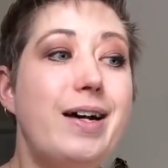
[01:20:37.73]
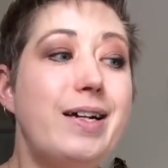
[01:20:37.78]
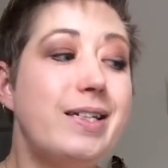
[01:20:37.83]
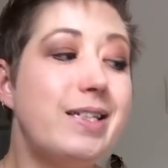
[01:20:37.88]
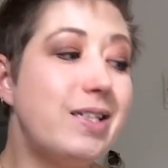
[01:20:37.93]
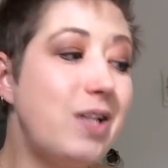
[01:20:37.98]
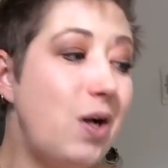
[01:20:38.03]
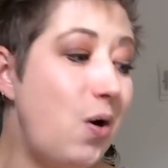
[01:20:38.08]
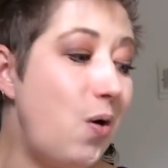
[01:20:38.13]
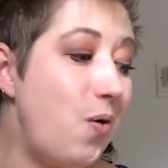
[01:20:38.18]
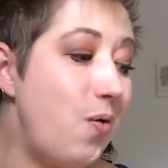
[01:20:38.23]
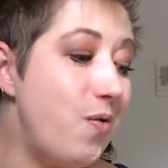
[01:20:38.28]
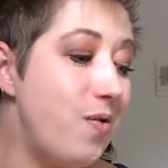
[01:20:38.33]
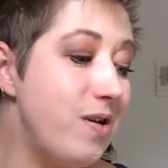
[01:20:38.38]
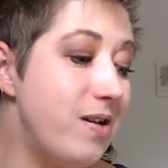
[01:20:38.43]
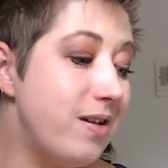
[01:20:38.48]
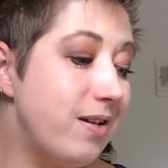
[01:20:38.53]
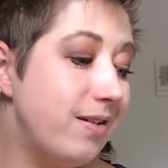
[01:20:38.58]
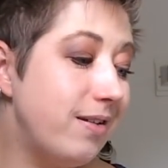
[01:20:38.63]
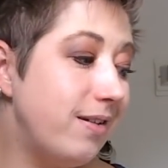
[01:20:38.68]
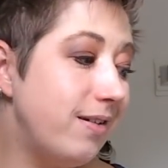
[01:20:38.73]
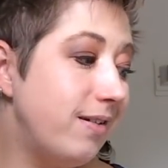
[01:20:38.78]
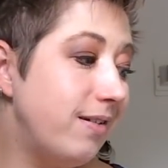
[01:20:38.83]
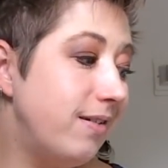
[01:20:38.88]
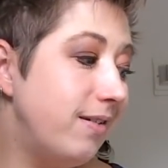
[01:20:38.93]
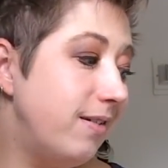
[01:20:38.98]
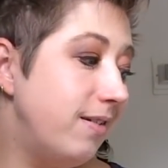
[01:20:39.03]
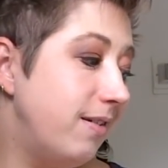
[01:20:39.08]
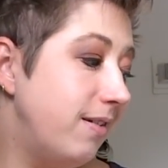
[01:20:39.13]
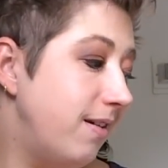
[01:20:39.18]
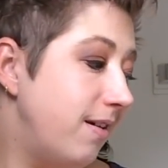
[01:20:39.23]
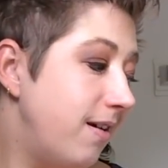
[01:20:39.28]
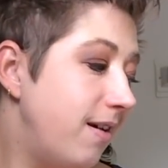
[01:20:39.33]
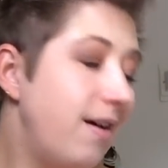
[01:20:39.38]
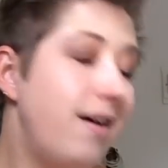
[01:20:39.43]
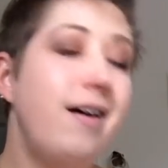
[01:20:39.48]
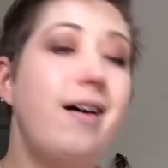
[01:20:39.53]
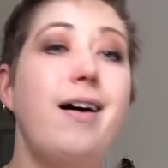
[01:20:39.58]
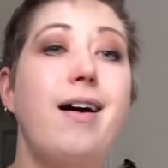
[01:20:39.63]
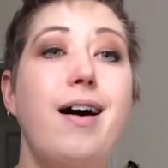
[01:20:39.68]
So
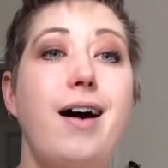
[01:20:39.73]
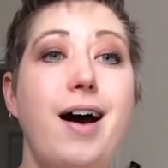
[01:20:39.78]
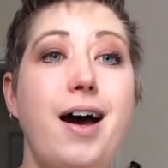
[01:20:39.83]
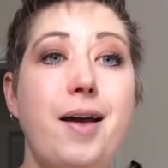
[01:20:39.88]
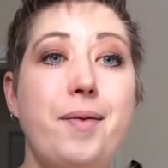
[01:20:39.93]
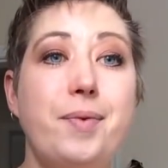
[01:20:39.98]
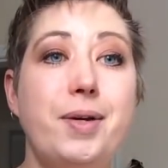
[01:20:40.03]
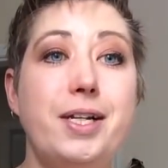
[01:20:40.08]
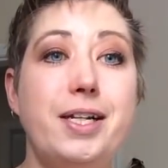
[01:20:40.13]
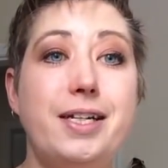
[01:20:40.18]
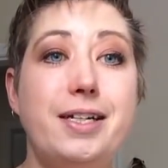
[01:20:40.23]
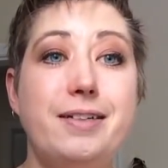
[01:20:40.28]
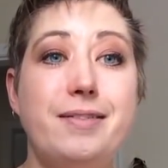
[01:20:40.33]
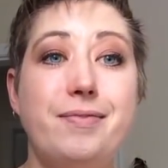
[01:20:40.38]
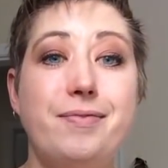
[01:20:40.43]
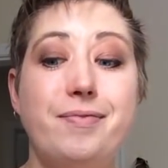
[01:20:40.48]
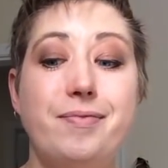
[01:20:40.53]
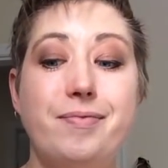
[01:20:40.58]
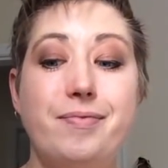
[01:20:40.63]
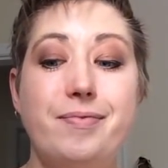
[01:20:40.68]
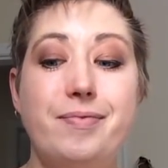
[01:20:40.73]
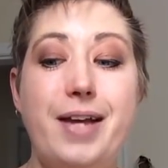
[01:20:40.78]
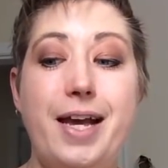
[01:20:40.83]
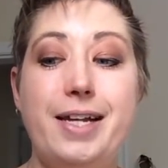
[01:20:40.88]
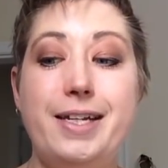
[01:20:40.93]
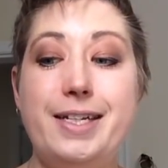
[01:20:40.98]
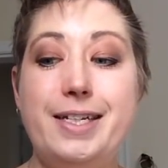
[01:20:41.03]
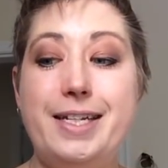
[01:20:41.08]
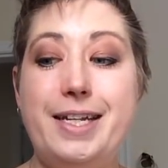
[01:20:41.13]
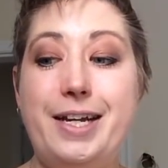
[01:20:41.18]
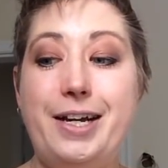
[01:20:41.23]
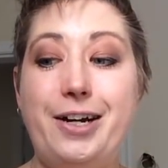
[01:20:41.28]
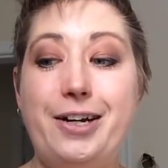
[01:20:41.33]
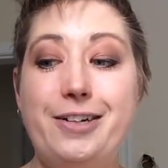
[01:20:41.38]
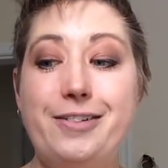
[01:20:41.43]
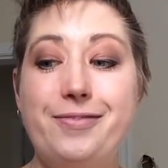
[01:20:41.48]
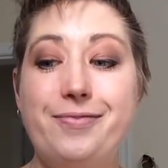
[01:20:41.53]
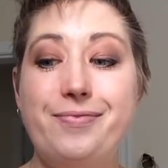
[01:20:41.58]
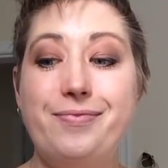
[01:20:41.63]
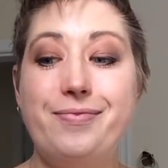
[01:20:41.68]
I'm gonna end it
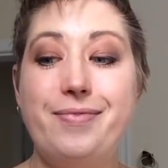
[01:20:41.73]
here.